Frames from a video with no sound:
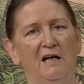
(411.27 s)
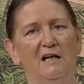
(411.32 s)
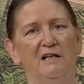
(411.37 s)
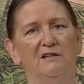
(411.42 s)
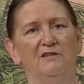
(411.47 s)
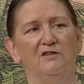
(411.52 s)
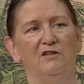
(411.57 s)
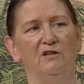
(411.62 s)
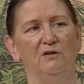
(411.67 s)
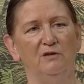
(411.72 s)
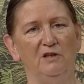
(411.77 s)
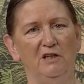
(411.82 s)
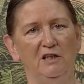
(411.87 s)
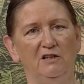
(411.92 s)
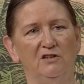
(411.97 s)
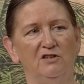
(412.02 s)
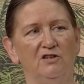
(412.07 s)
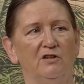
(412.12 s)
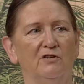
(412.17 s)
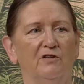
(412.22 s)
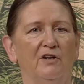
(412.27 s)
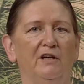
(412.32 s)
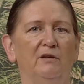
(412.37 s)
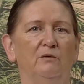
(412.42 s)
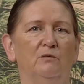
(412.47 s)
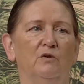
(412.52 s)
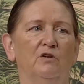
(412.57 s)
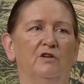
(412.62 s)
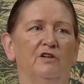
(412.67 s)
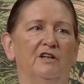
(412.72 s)
And so each
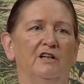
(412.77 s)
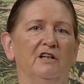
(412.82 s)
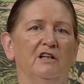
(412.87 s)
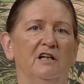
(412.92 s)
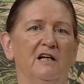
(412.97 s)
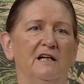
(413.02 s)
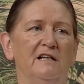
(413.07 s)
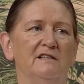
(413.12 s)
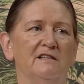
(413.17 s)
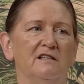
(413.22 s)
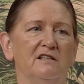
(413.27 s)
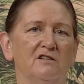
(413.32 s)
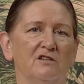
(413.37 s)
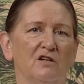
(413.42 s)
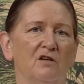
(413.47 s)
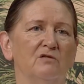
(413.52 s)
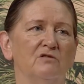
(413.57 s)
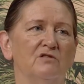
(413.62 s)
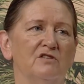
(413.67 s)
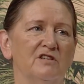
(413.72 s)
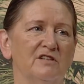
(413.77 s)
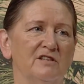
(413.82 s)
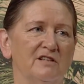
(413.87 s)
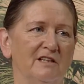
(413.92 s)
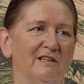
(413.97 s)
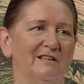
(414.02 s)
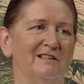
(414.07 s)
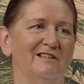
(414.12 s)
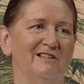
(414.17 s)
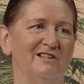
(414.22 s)
great warrior has his own
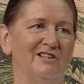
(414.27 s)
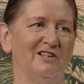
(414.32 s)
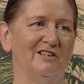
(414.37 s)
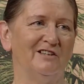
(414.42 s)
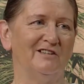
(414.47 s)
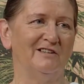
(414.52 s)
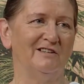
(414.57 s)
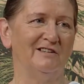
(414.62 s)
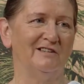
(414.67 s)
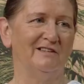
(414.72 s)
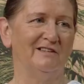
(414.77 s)
signature.